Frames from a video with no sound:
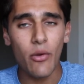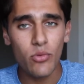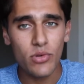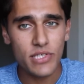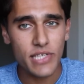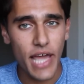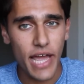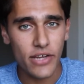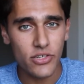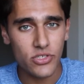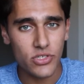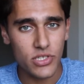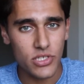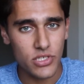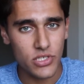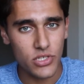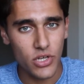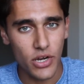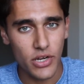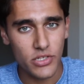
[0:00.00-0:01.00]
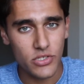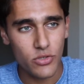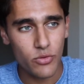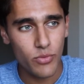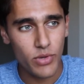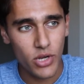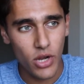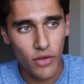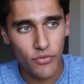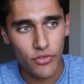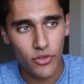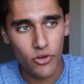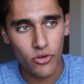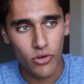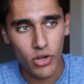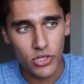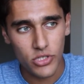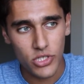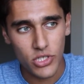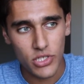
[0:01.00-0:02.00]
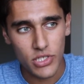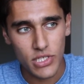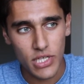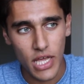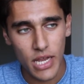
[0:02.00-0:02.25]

was actually starting to wean off the crutches